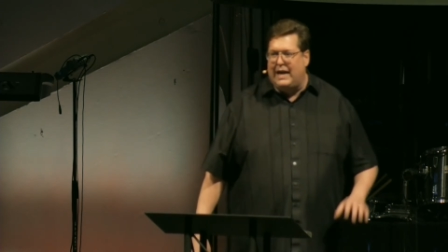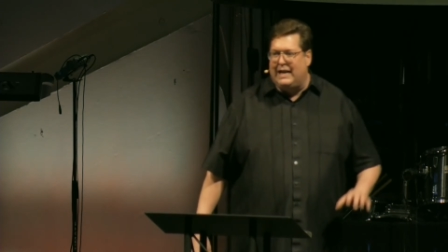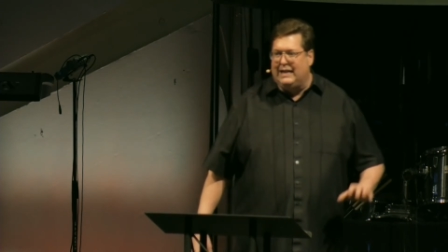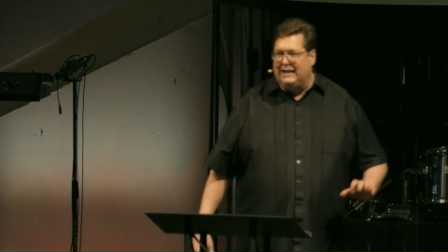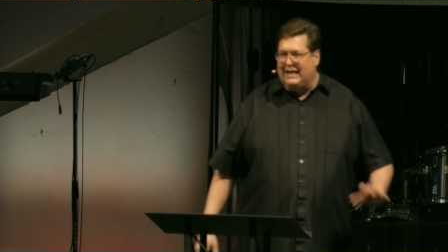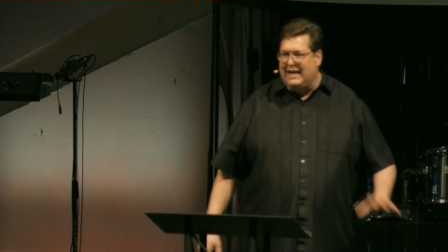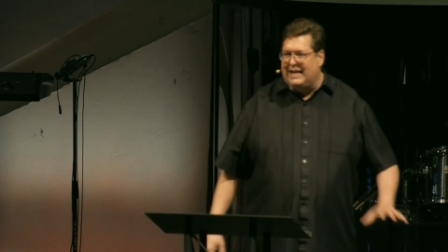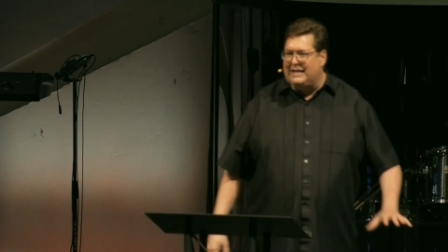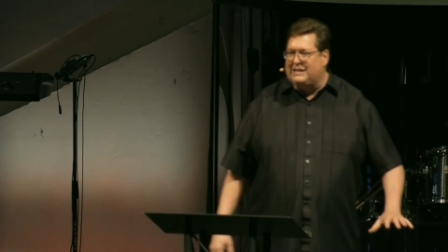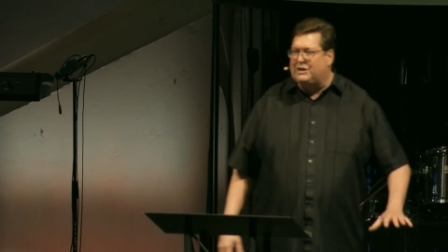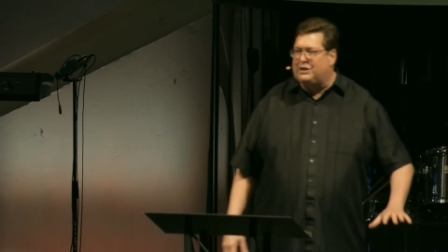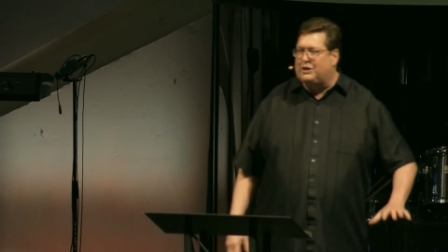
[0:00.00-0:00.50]
a
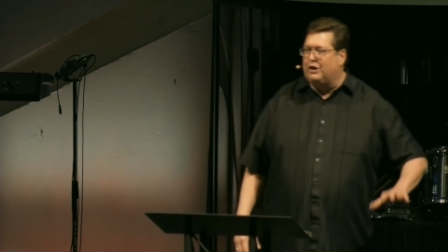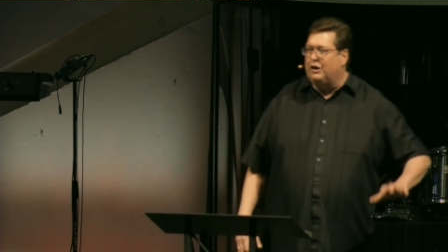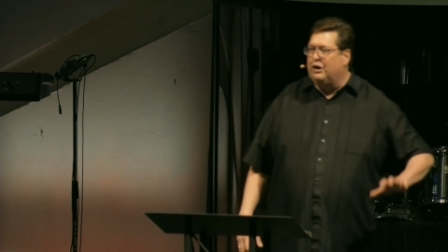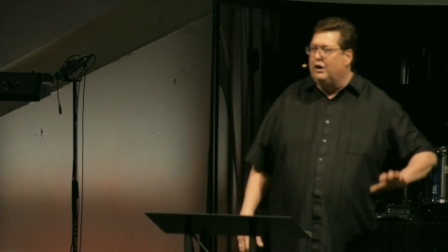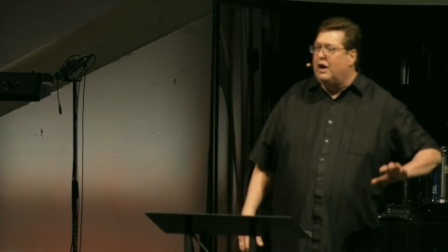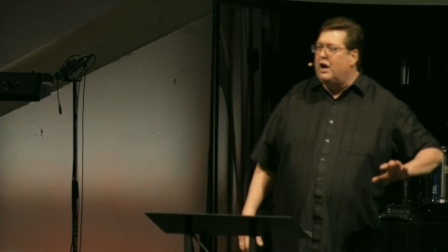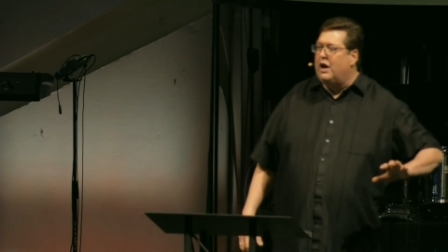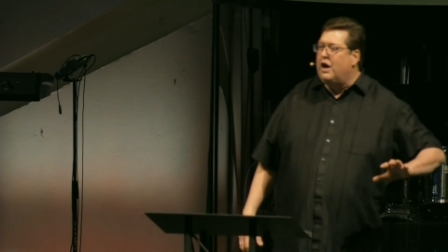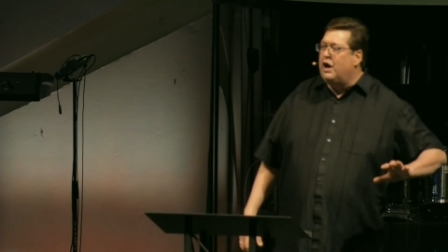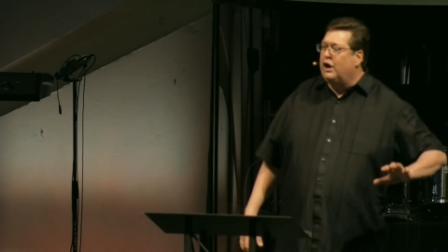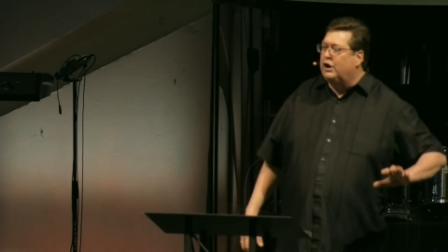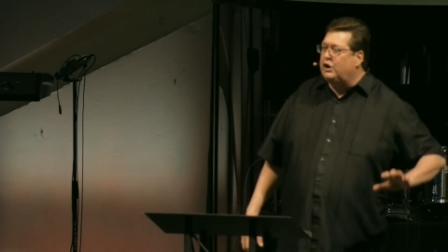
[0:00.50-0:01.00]

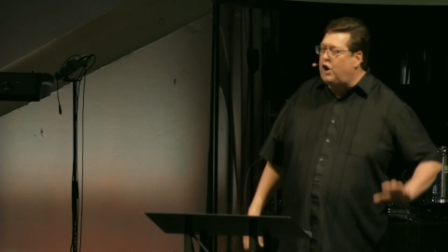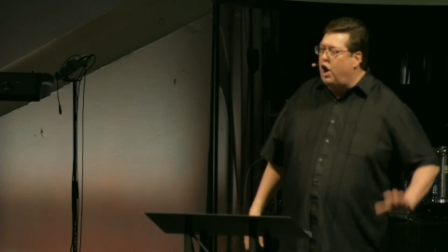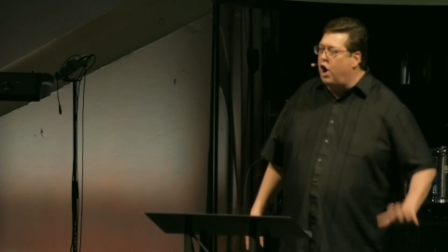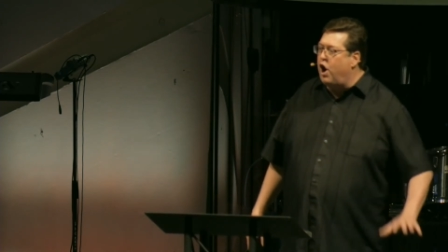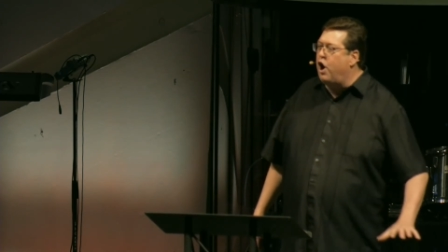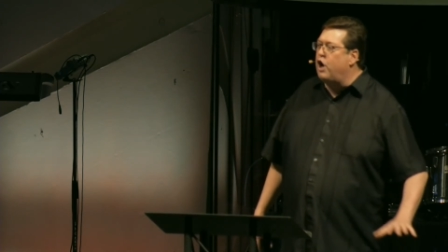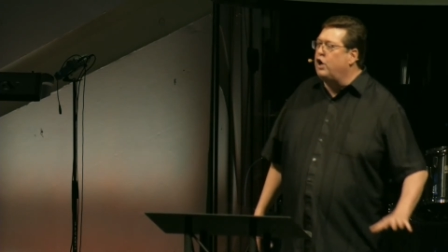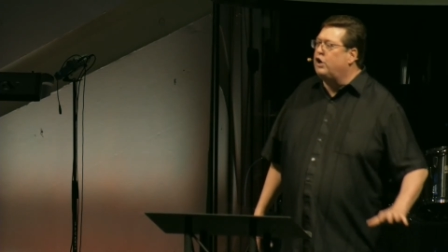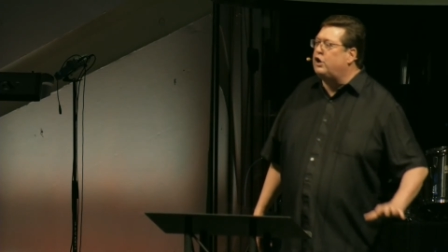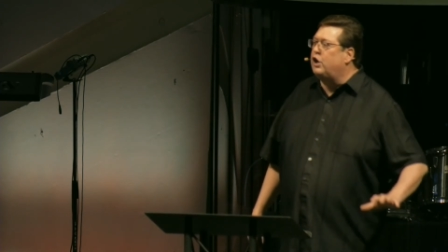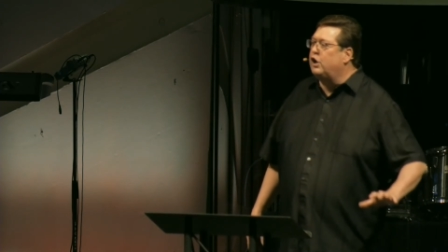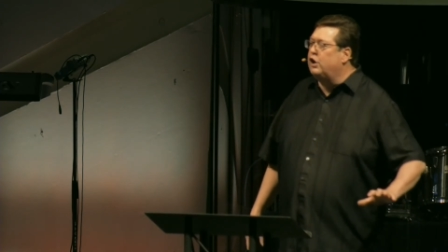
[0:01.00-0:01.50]
lesser
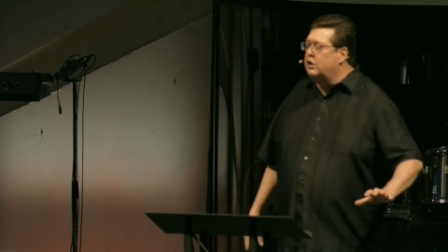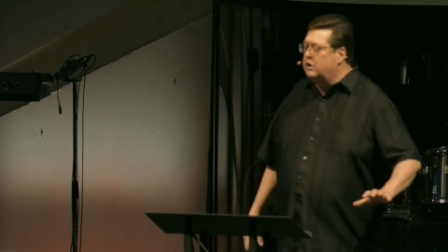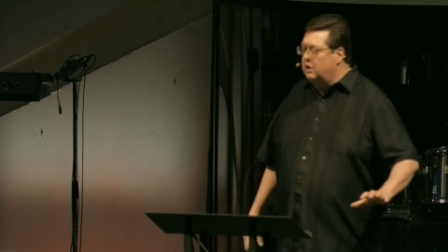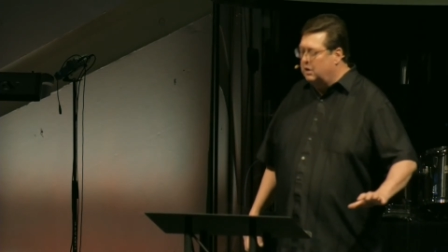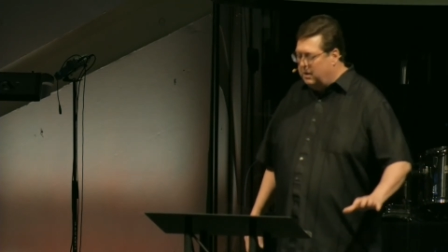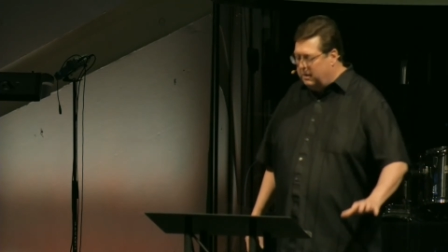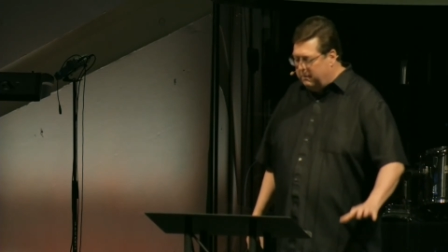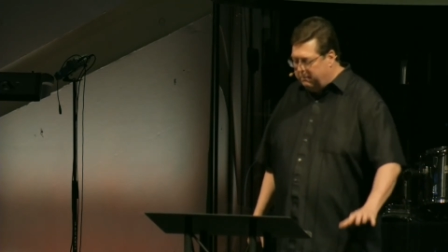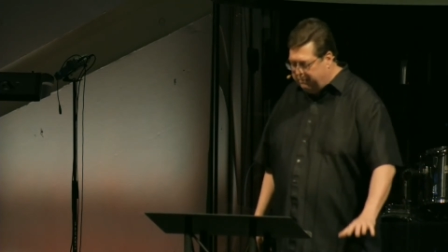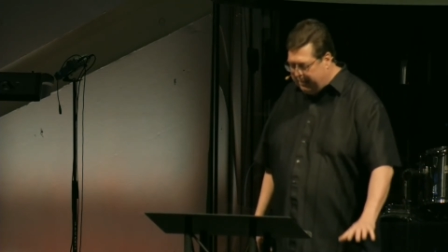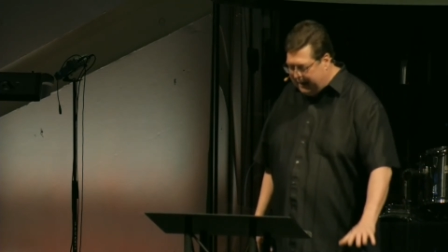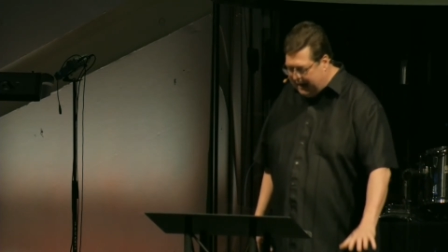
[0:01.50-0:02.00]

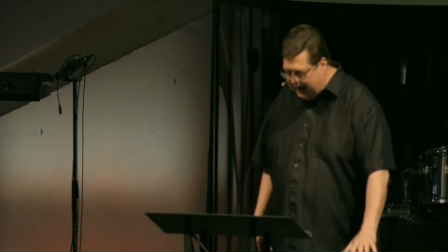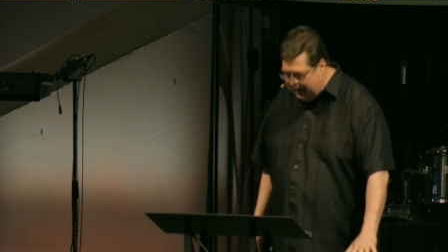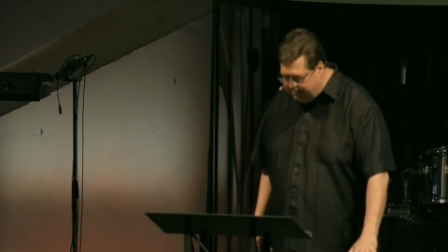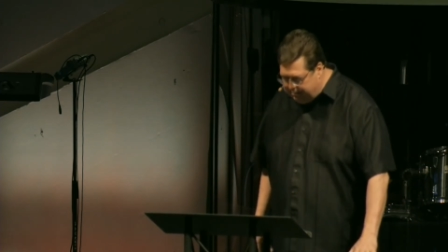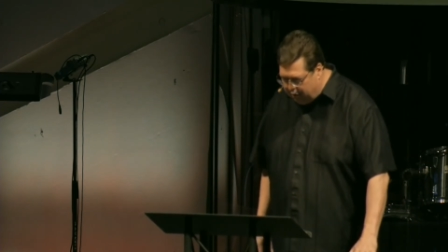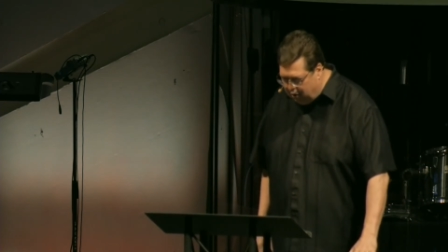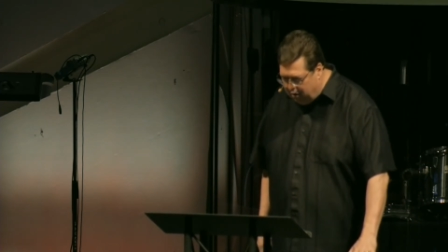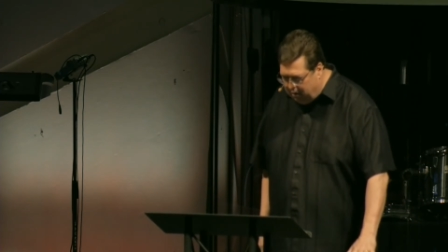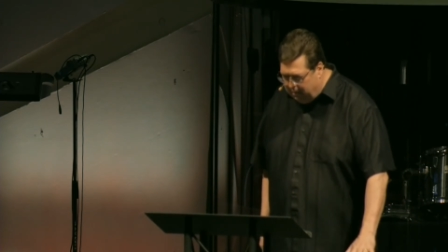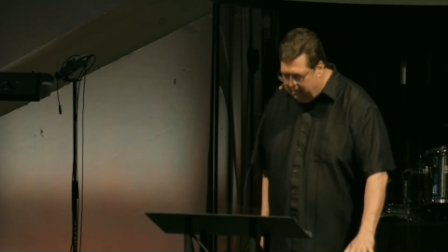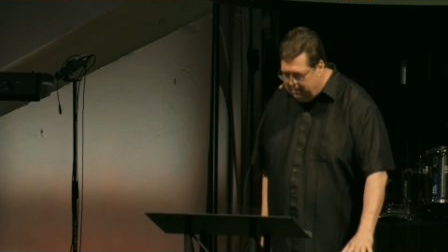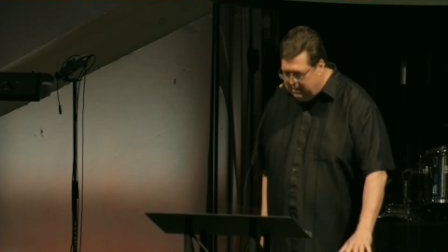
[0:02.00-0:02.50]
conquered
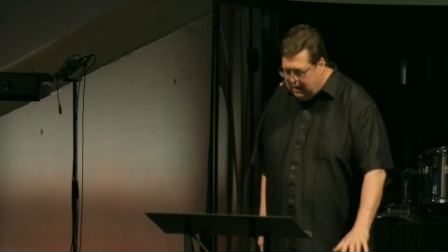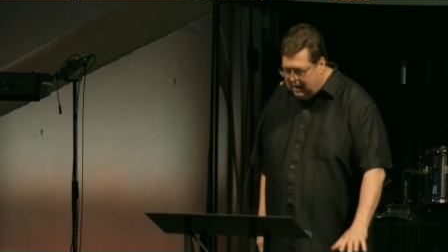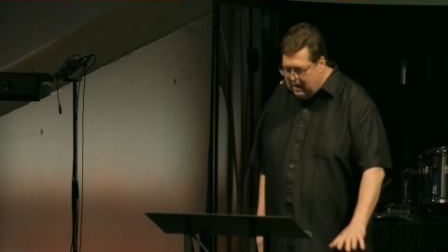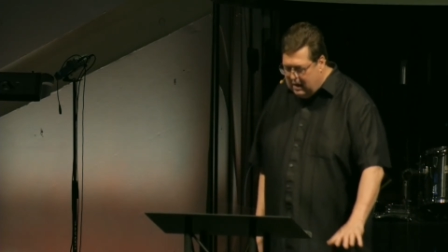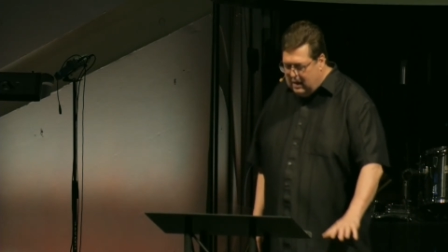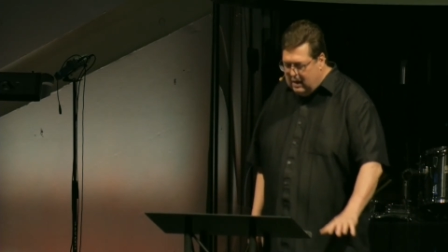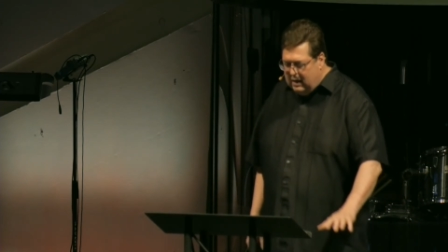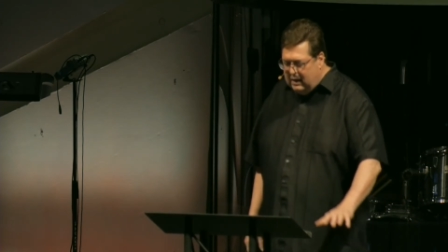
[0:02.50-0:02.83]
people.